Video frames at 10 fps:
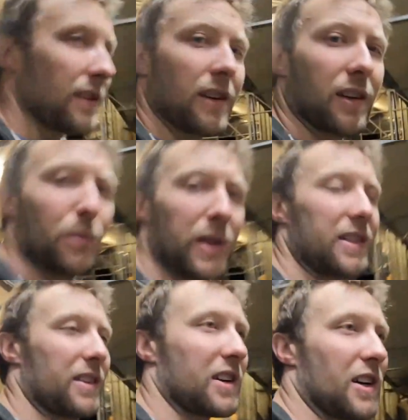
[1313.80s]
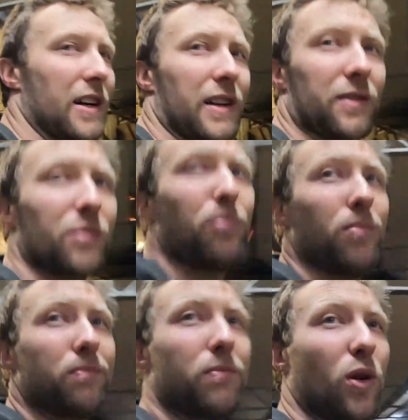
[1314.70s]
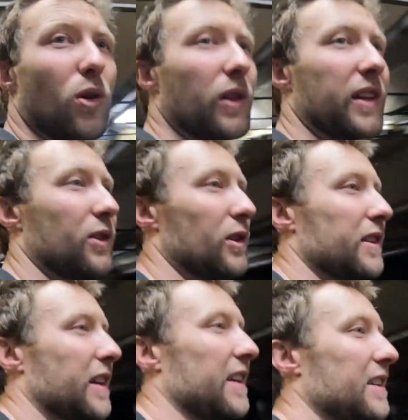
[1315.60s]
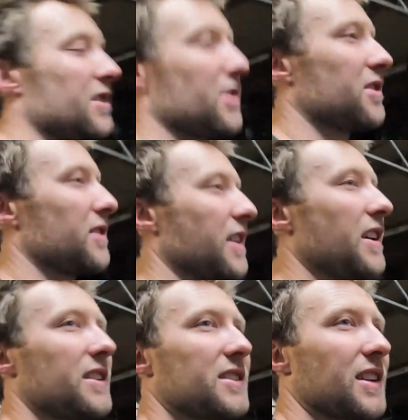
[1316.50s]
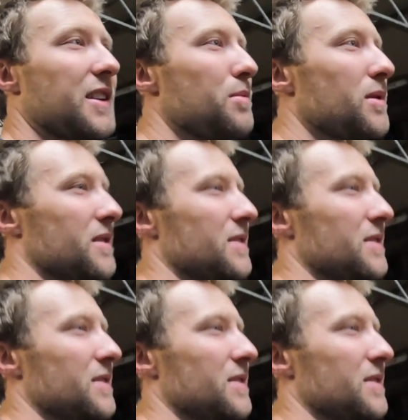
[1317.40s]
of weaned calves bawling all night. I can't sleep.